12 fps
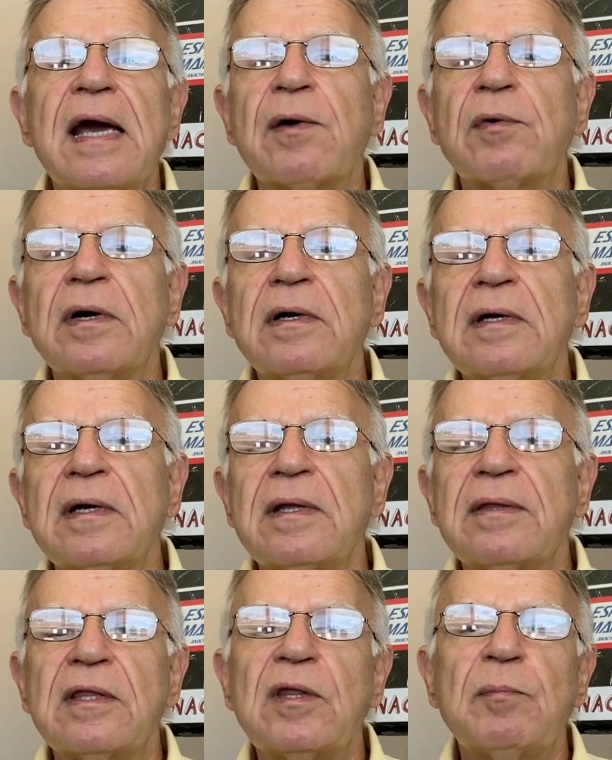era
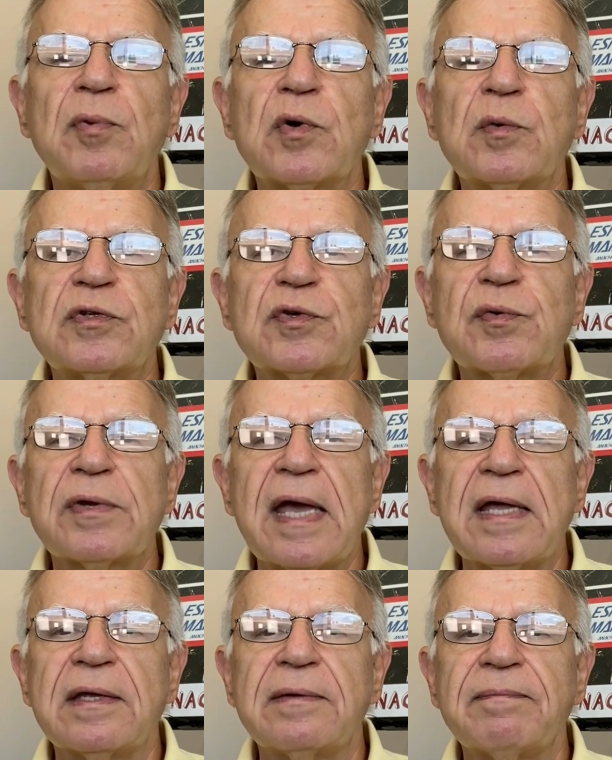that the book was
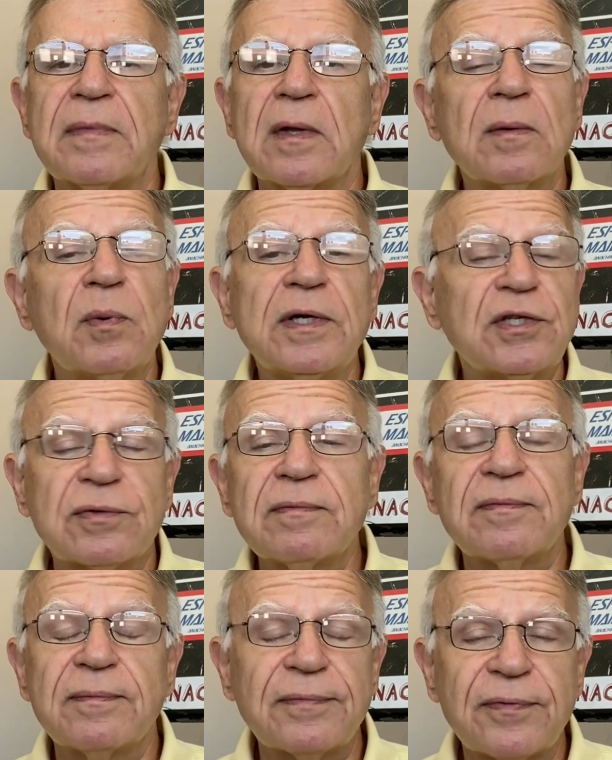created, which,
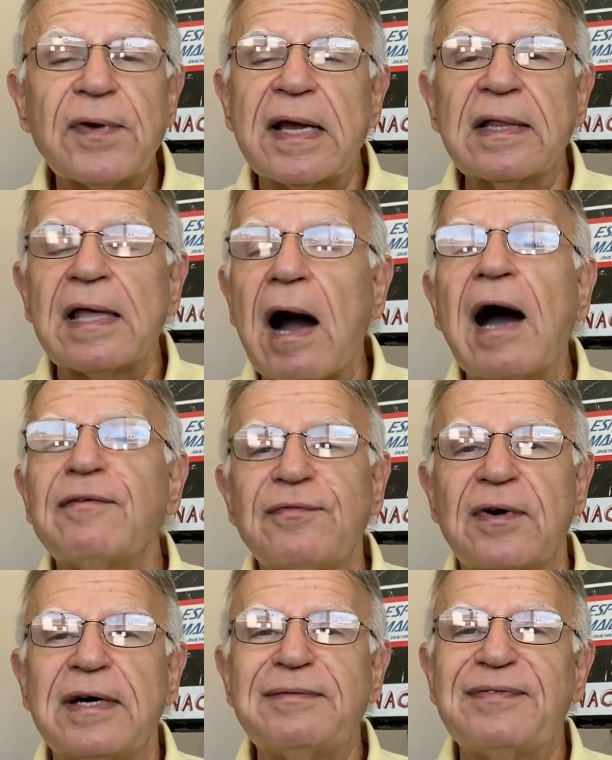frankly, I
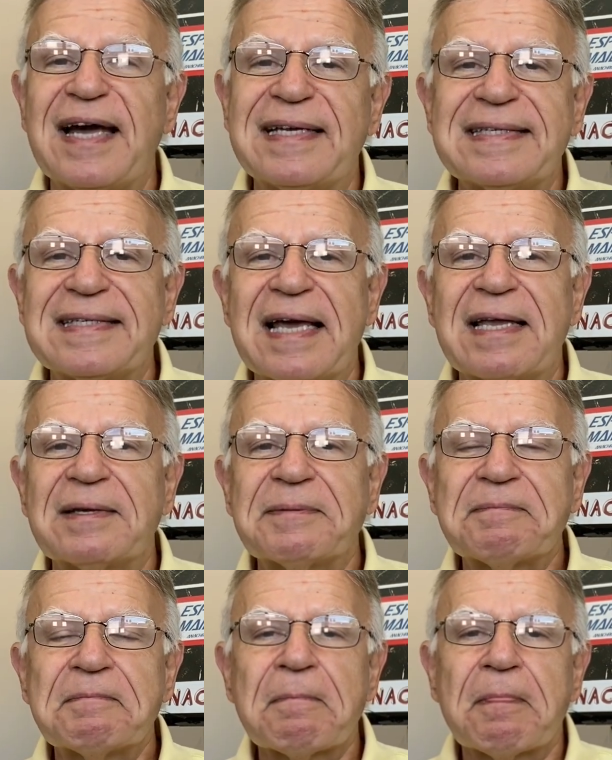find fascinating.
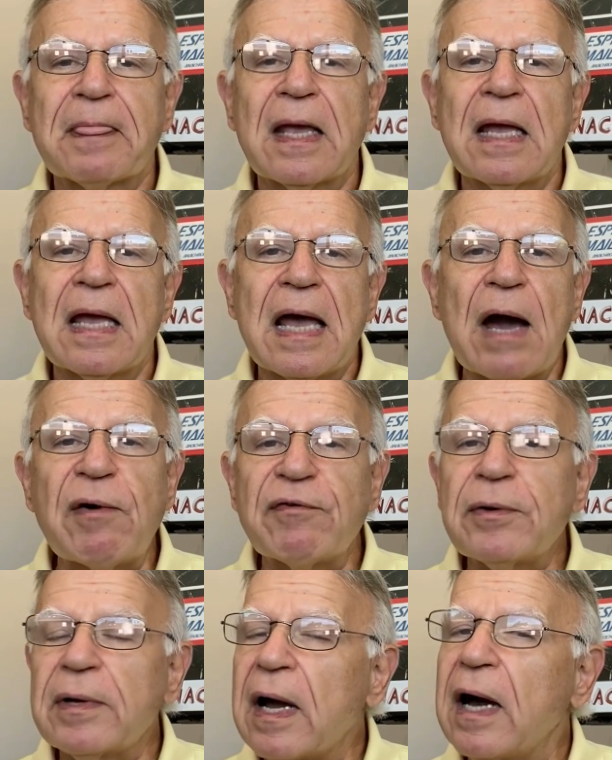
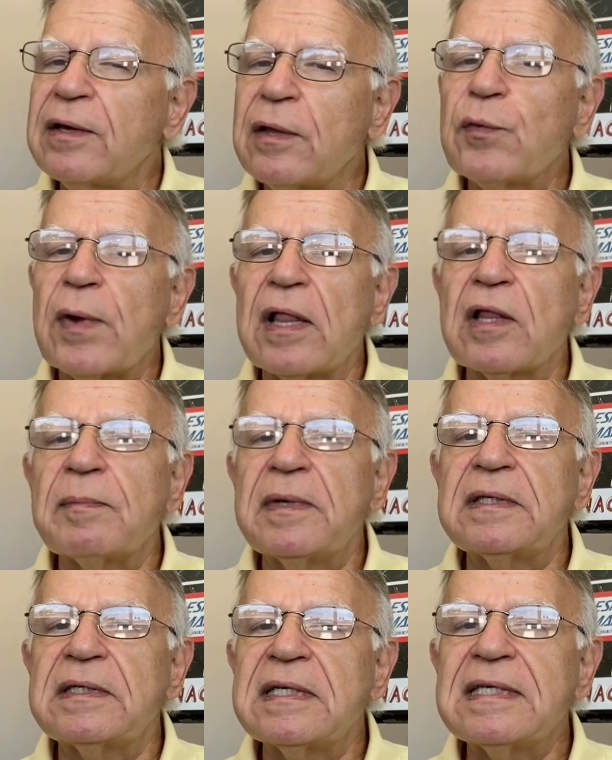However, another
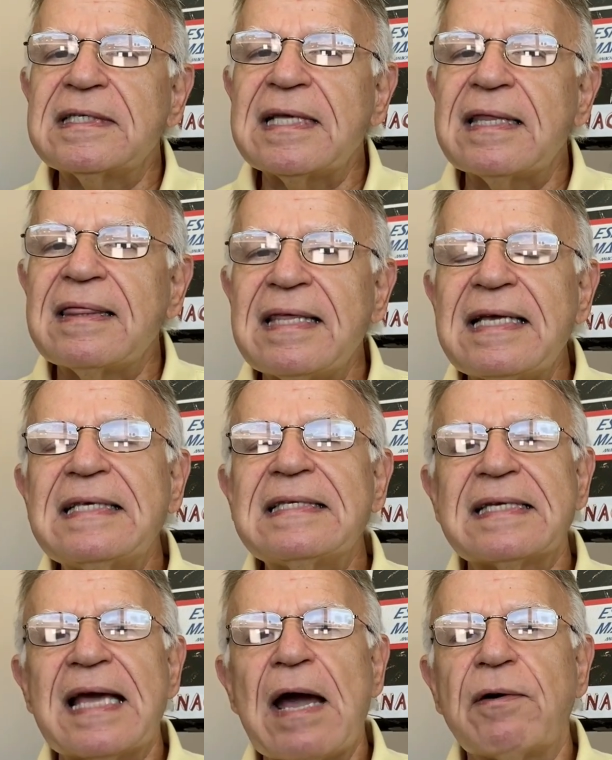element is that these
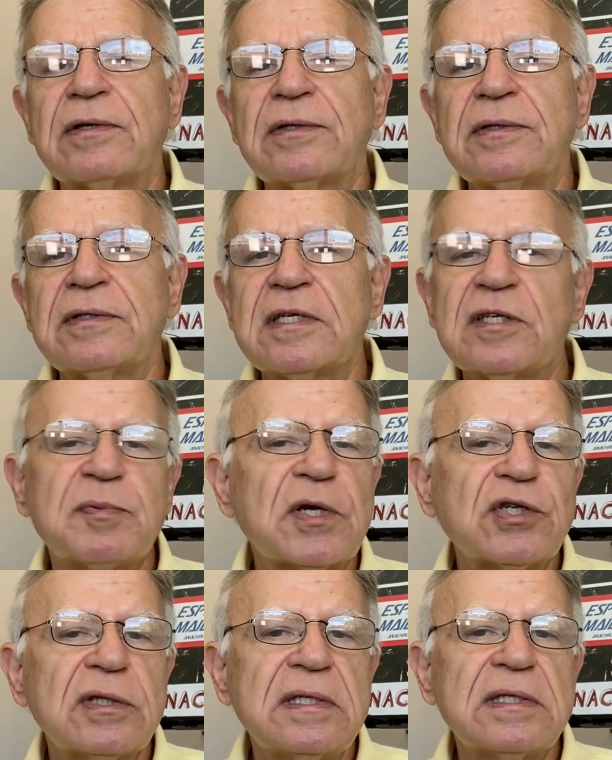characters,
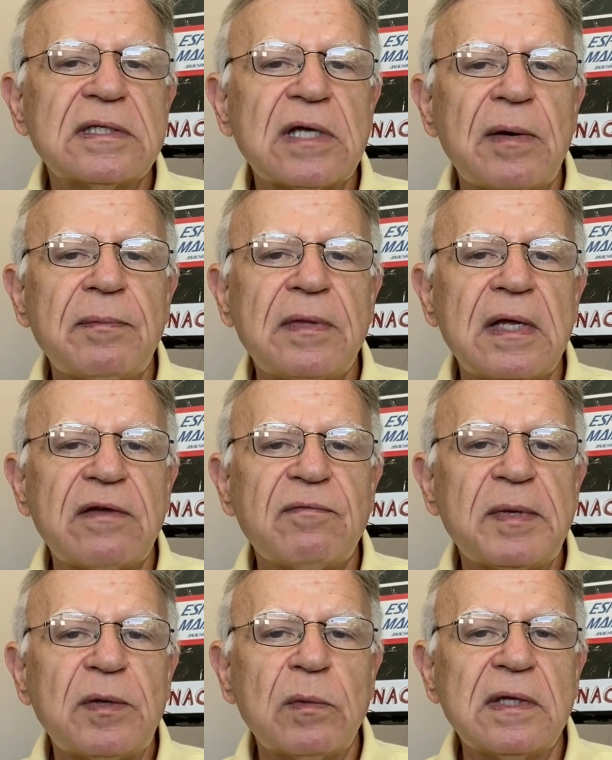especially some that
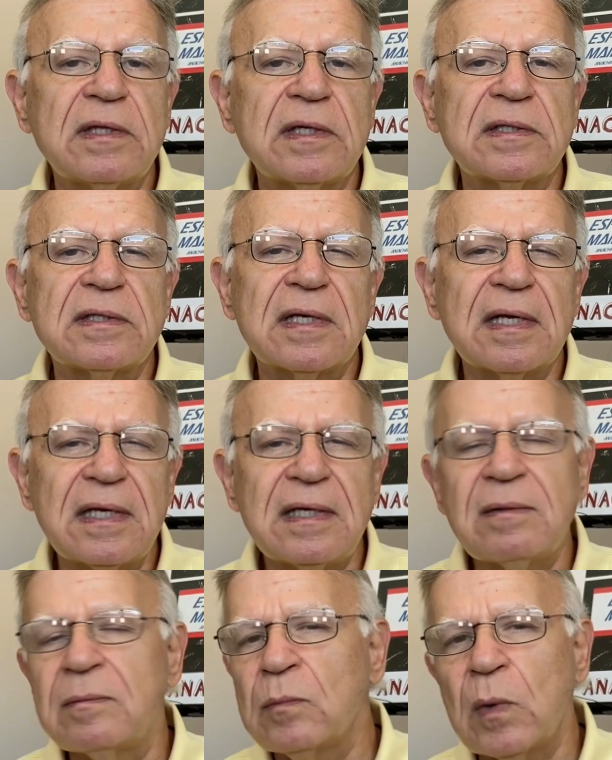have been with us
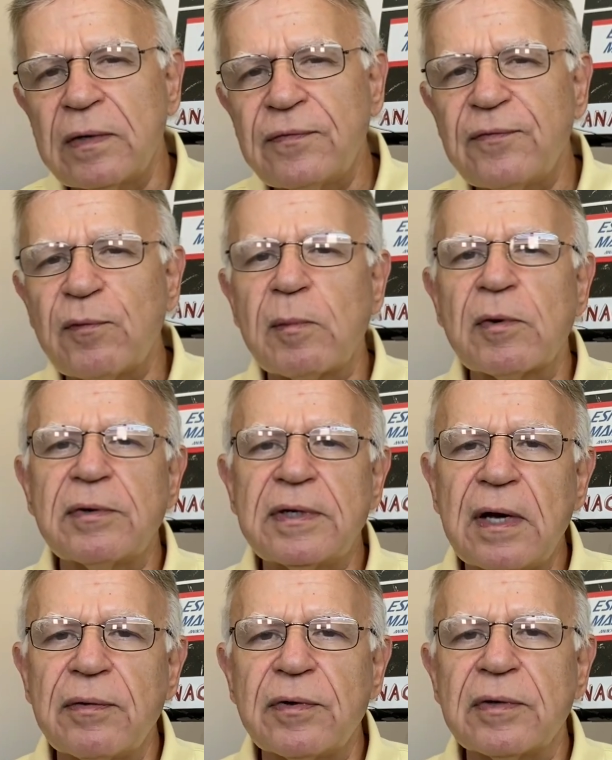in one form or
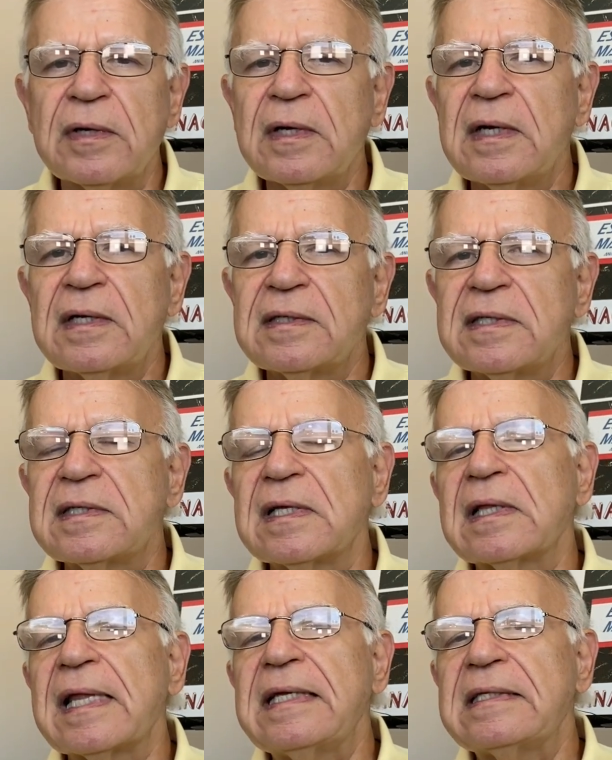another since the
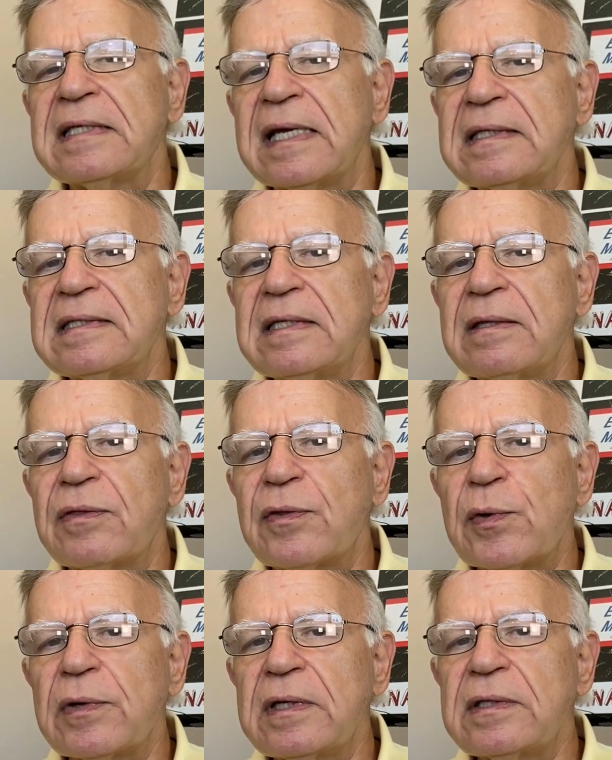late
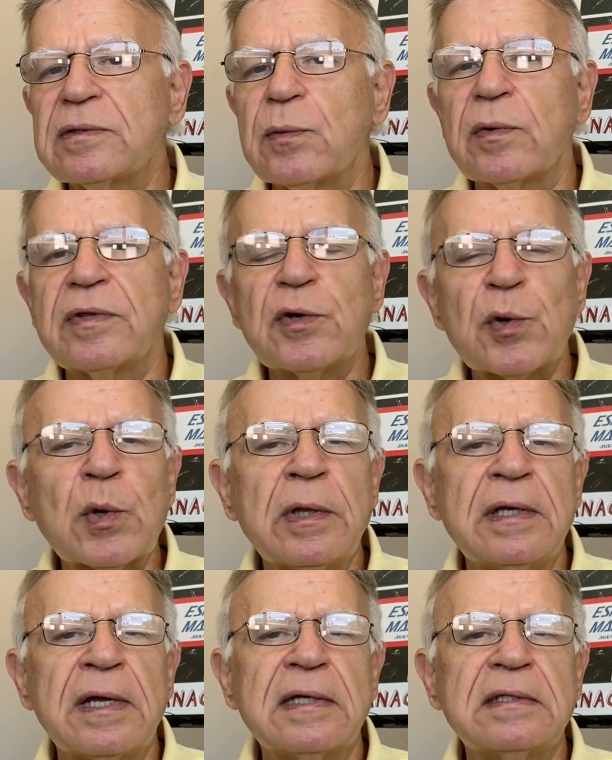1930s or the
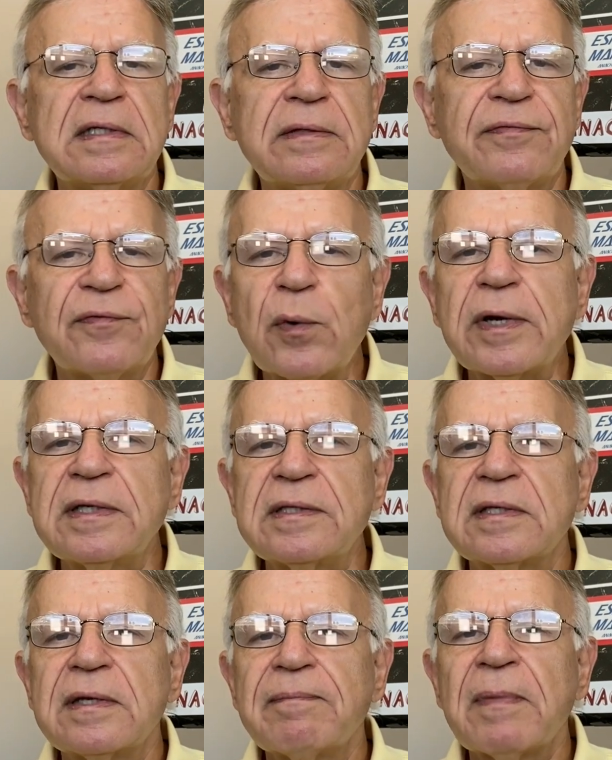early
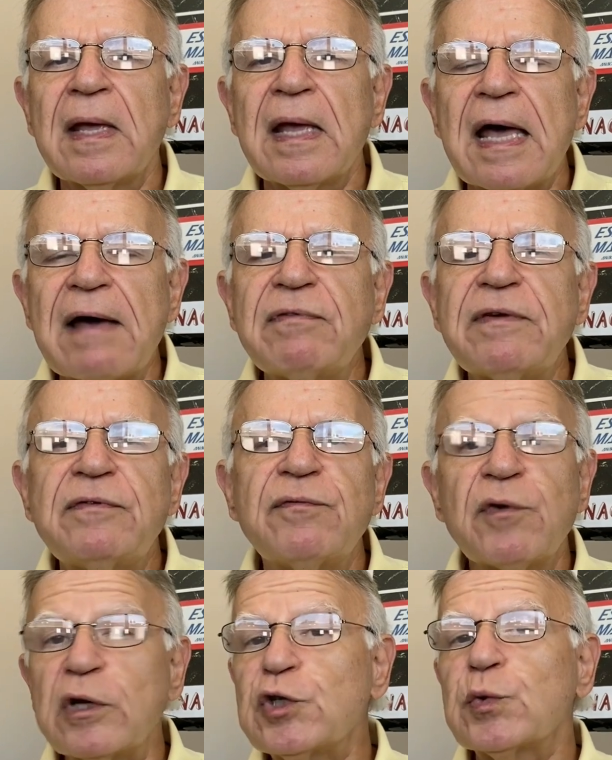1940s, have lived
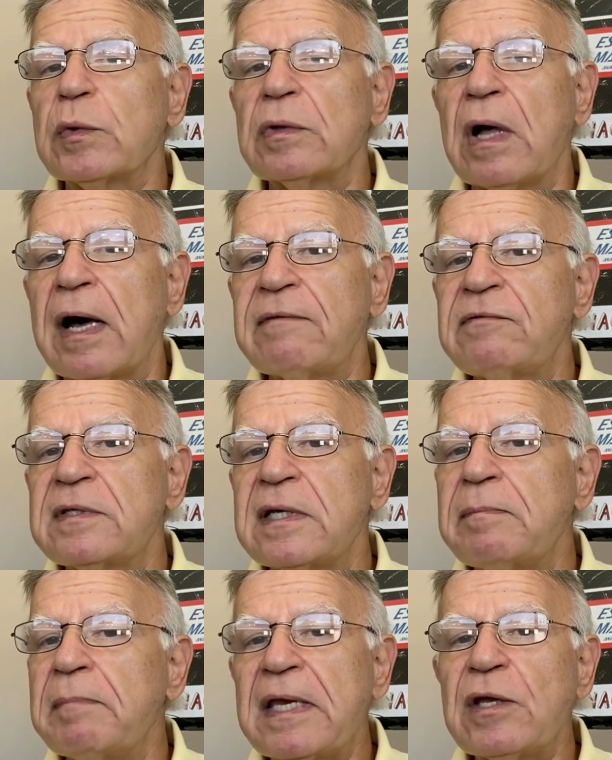virtual lives
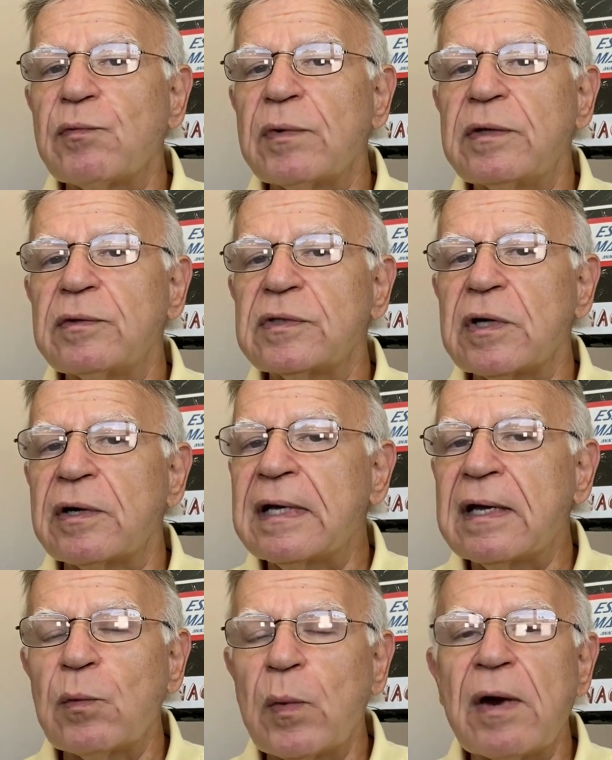that many readers are
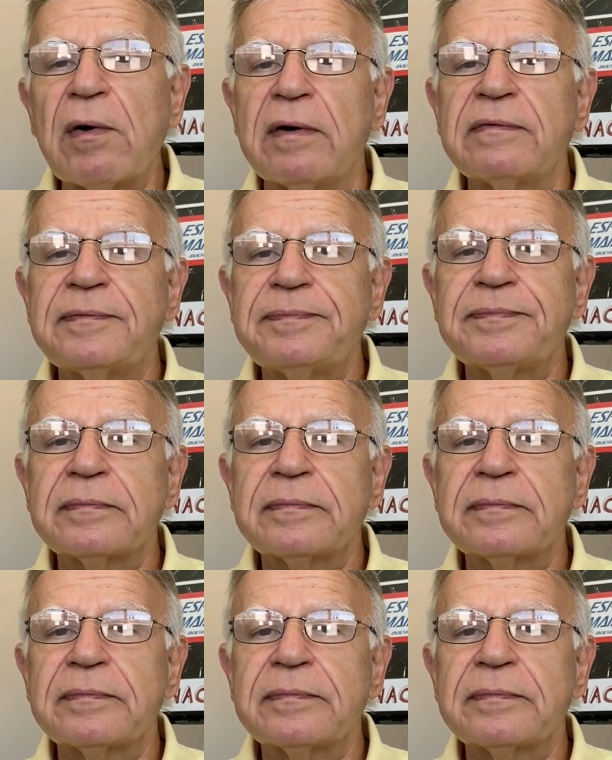not aware of.